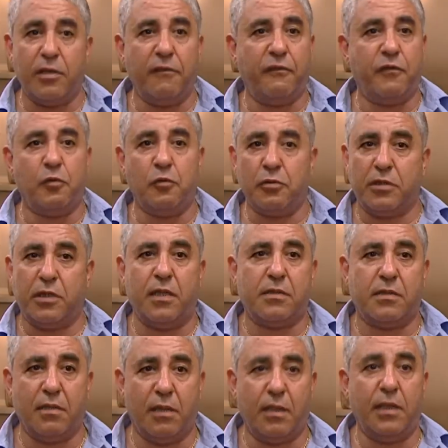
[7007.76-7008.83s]
the food
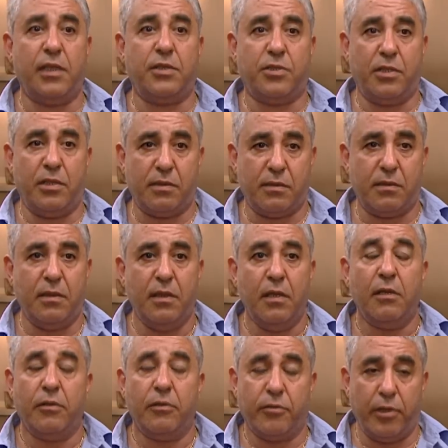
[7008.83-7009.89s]
tastes delicious.
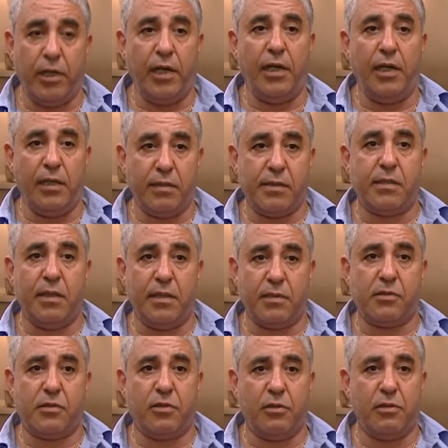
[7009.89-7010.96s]
Really, it
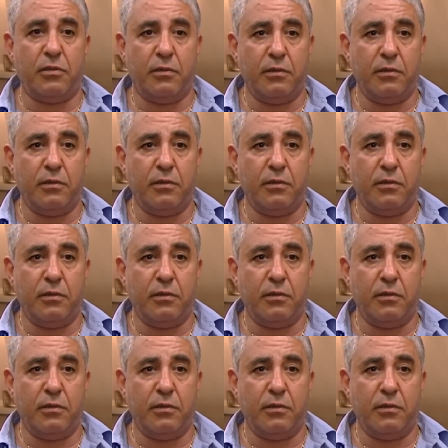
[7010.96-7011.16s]
tastes good.